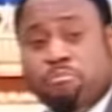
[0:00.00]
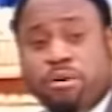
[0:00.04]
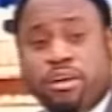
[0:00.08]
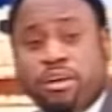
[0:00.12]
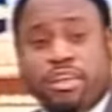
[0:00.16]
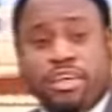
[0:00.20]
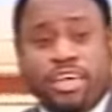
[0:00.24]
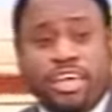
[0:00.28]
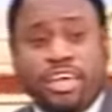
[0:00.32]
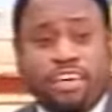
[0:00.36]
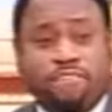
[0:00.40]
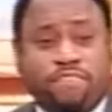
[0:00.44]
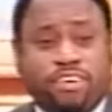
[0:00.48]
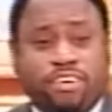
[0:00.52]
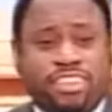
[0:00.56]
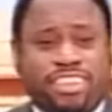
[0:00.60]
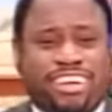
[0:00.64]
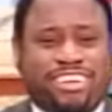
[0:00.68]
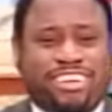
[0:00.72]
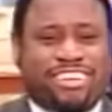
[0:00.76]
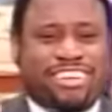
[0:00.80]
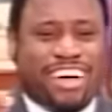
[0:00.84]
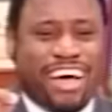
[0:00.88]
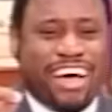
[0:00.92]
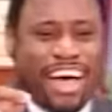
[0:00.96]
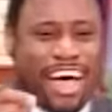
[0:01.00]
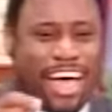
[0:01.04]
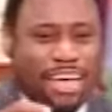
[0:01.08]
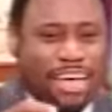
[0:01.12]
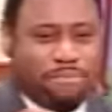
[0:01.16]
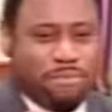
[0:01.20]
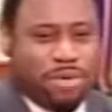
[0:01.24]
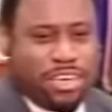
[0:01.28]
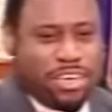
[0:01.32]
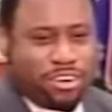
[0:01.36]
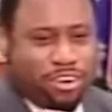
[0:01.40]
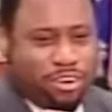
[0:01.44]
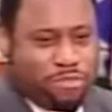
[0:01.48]
but even the
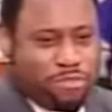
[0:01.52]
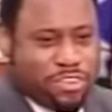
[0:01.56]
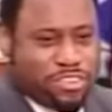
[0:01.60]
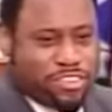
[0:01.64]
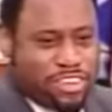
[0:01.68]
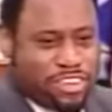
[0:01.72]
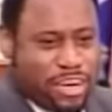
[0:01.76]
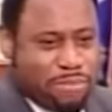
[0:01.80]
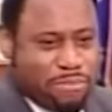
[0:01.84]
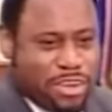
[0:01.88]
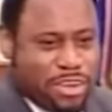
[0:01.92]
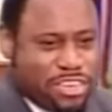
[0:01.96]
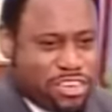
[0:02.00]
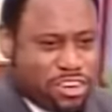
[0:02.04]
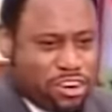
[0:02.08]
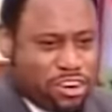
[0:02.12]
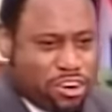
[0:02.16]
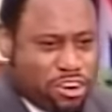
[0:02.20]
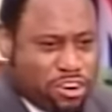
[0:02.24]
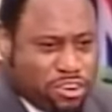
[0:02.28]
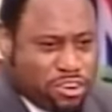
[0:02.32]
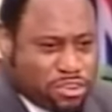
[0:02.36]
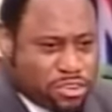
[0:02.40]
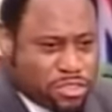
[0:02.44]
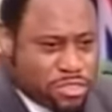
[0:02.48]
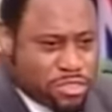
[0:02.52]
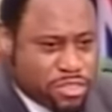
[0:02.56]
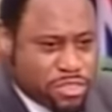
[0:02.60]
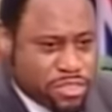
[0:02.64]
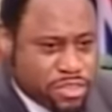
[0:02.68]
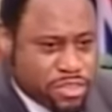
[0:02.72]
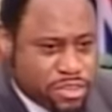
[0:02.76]
timing of his coming to earth